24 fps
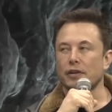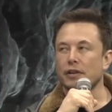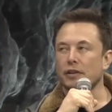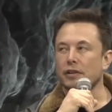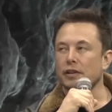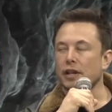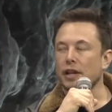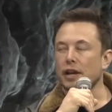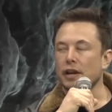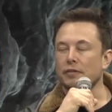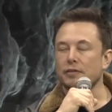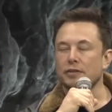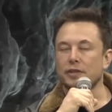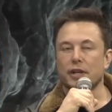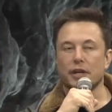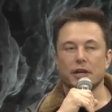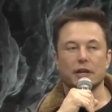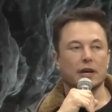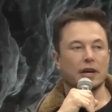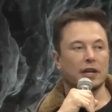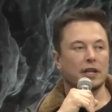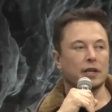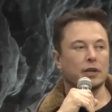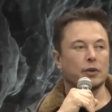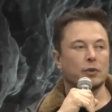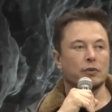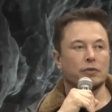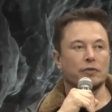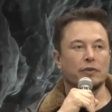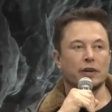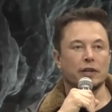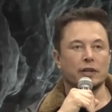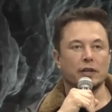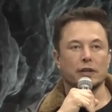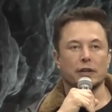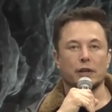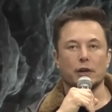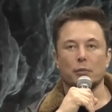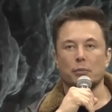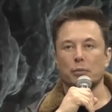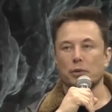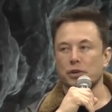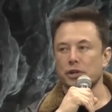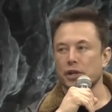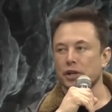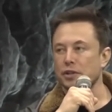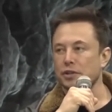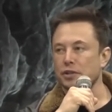that I'm saying, I think you will find that their
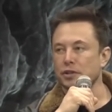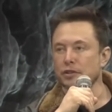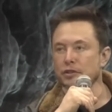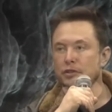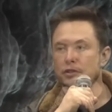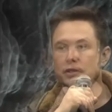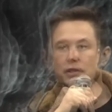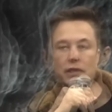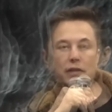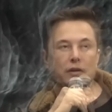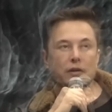predictions,